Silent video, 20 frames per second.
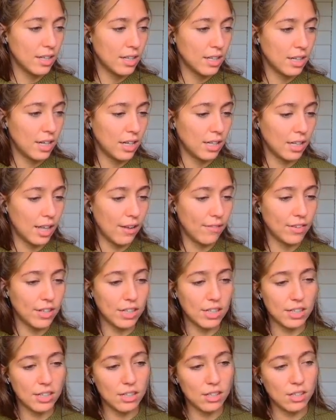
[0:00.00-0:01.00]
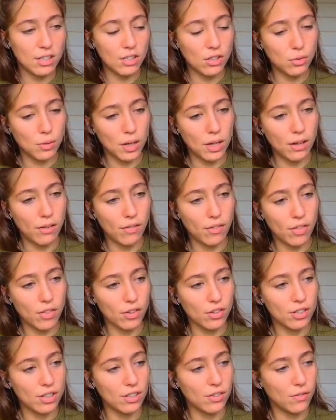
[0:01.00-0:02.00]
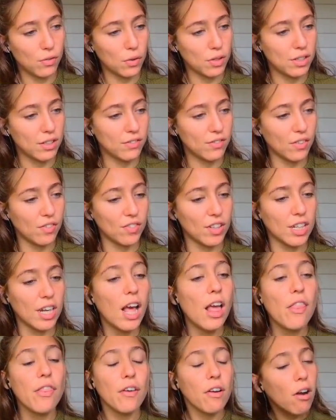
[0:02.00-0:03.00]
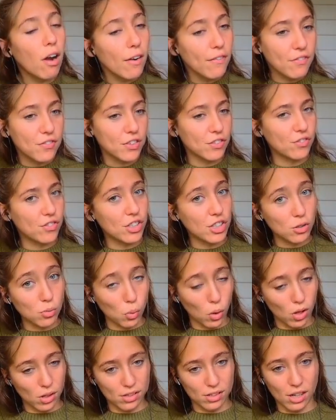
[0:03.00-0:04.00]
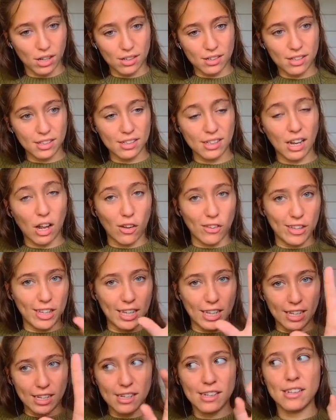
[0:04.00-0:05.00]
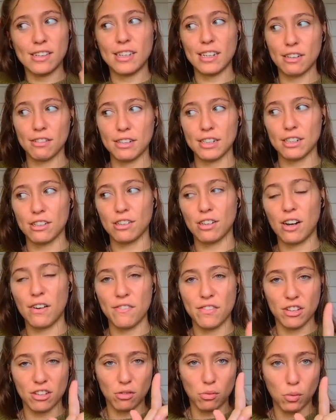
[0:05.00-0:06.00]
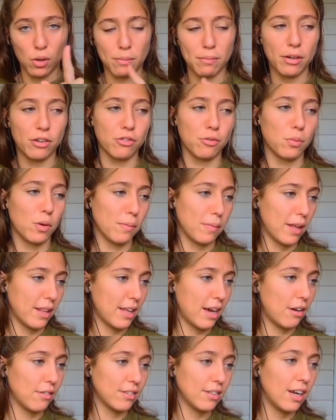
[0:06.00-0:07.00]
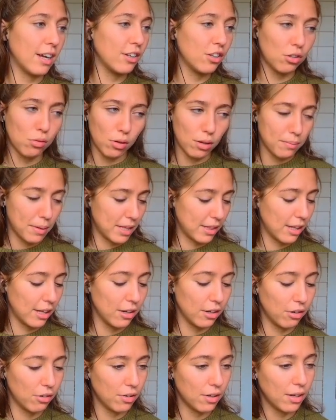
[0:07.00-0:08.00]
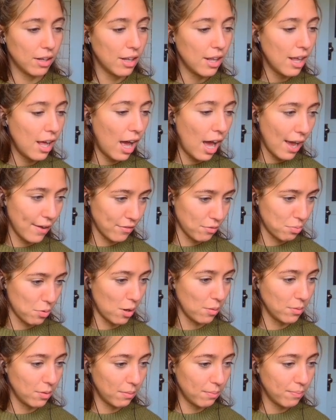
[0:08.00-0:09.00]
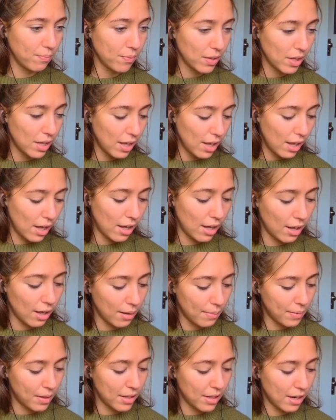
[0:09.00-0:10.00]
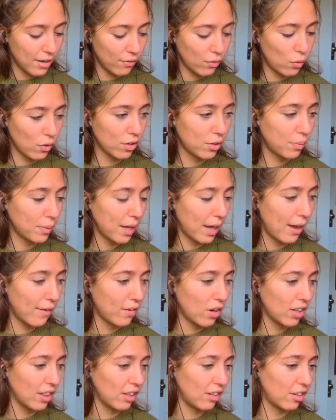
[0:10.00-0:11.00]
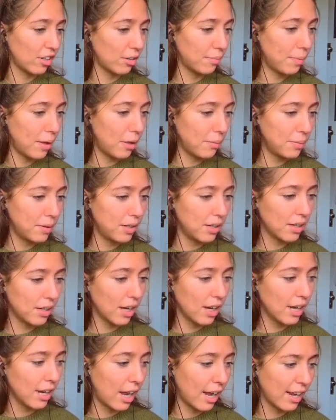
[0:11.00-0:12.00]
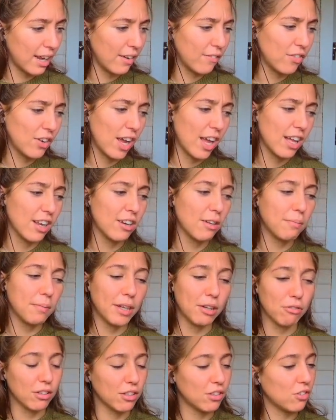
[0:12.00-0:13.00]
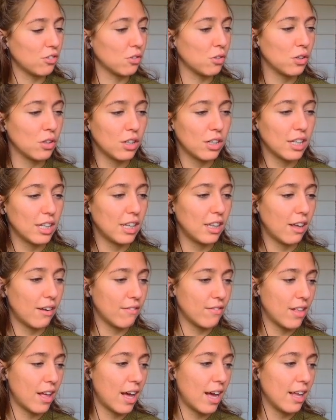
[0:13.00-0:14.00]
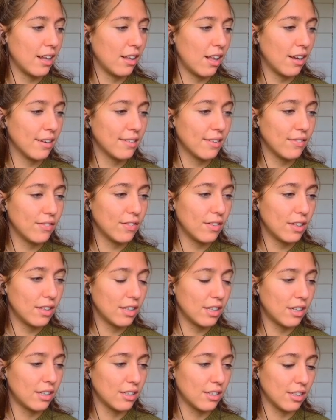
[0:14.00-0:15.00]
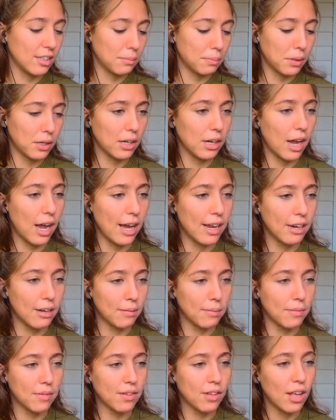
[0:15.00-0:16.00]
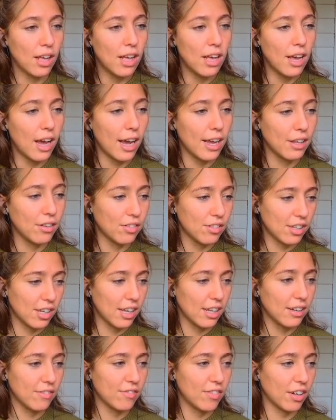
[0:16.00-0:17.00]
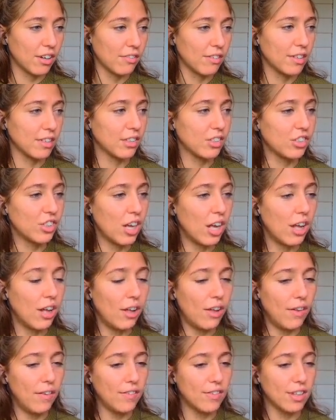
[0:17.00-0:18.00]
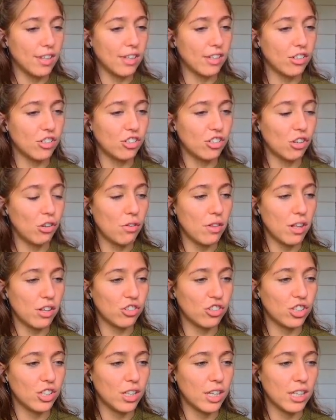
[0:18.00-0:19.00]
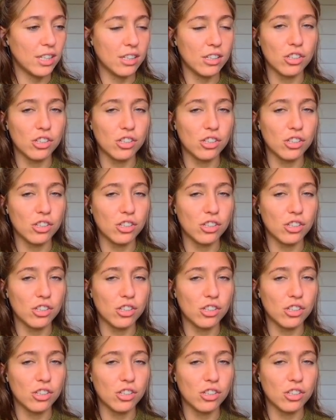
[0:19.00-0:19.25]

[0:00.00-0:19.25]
11, 12, 13, 14, 15. There are 15 wall sconces on the interior of this 1-bedroom, 1-bath house. I just want to make that known. I have a problem. And then, of course, we have our little spell book, and again, my crystal girly, love that. Lots of little debug items I use to kind of decorate the shelves and to show that she is into